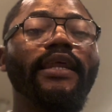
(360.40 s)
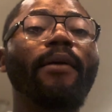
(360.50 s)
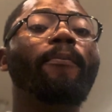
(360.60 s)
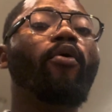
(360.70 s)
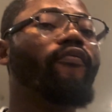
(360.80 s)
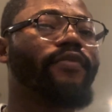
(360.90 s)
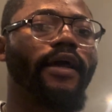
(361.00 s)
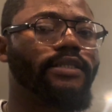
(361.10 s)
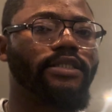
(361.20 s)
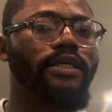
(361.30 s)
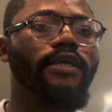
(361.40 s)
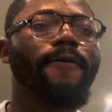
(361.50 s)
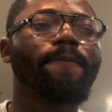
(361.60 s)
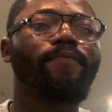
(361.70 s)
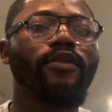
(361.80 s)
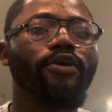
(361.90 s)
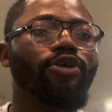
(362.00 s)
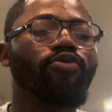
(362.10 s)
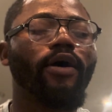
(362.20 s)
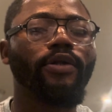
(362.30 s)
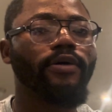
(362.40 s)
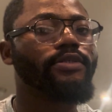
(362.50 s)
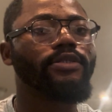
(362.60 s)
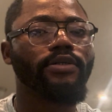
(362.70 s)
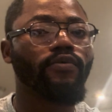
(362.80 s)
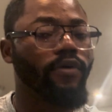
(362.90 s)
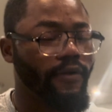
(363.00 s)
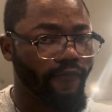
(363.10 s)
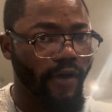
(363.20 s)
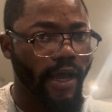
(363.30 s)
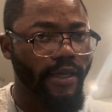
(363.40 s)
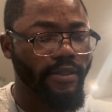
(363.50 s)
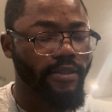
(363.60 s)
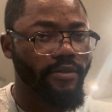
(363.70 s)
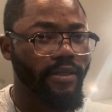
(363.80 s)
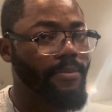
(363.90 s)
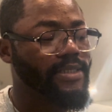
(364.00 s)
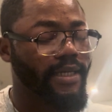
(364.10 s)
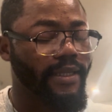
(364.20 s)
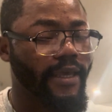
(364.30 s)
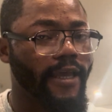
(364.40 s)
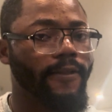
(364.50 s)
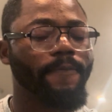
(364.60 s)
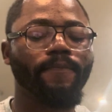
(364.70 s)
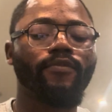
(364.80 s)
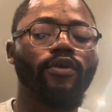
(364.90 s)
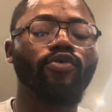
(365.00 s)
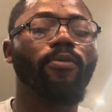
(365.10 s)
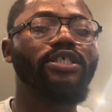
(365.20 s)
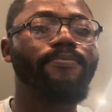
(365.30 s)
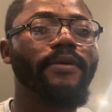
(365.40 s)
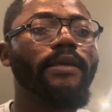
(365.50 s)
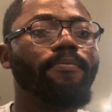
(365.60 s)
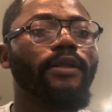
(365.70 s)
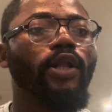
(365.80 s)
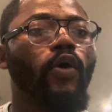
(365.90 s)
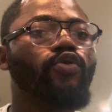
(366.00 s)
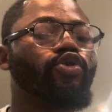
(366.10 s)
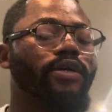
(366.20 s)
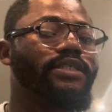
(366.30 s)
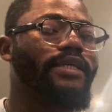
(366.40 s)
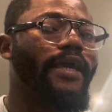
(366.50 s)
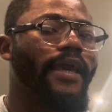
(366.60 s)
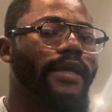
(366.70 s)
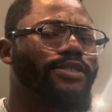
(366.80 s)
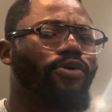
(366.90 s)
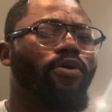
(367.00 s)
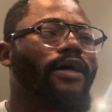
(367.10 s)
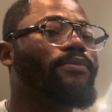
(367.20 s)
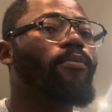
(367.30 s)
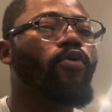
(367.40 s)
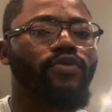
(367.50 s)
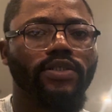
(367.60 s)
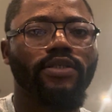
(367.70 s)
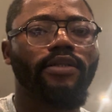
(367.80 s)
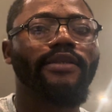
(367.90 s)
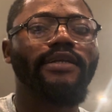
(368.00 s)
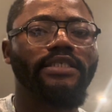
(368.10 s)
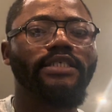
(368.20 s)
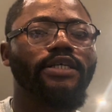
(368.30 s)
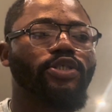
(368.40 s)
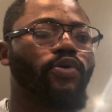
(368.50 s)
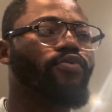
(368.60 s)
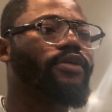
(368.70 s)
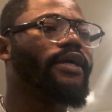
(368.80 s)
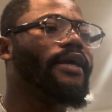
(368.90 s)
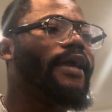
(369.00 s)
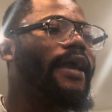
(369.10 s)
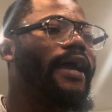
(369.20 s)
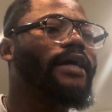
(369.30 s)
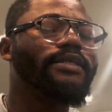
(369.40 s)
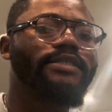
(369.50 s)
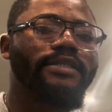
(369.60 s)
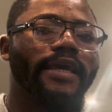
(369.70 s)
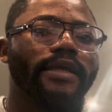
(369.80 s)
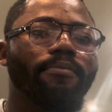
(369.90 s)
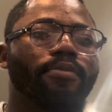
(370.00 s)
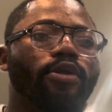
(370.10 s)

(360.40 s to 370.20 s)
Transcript: above 30, you are not qualified. Let me say that again. You must be below 28 or at most 30 years old. Anything